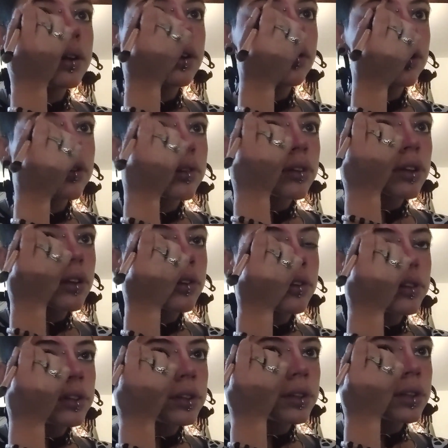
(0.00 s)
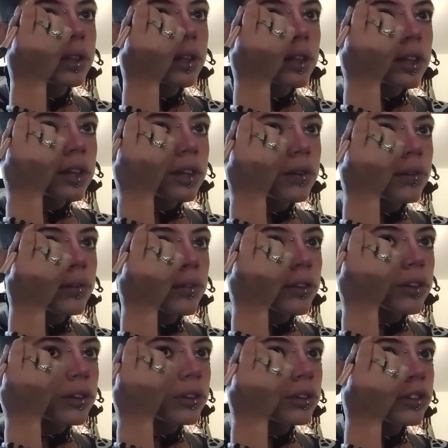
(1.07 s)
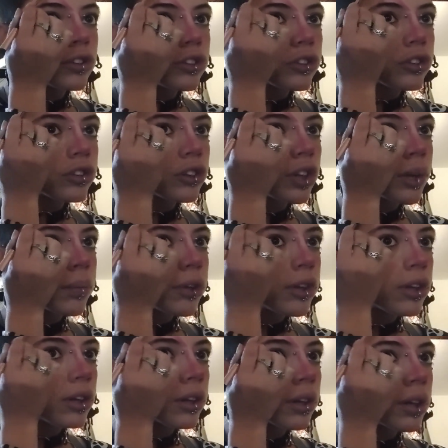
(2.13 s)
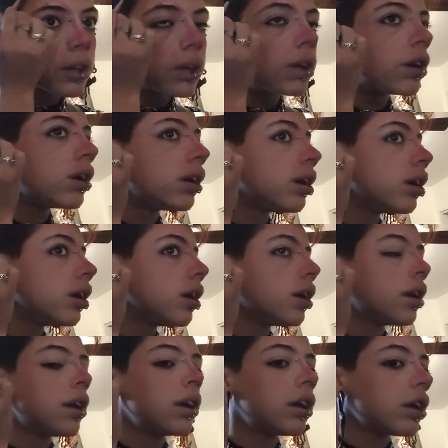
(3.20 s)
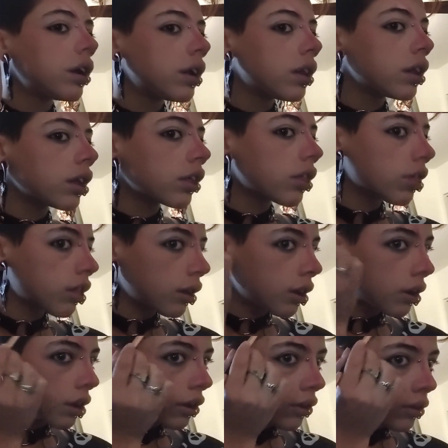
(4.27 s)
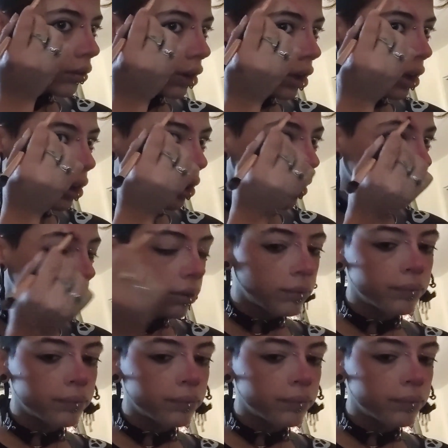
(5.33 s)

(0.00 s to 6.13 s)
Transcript: I'm going to do like a little cute little shape here. Like that. It's right here.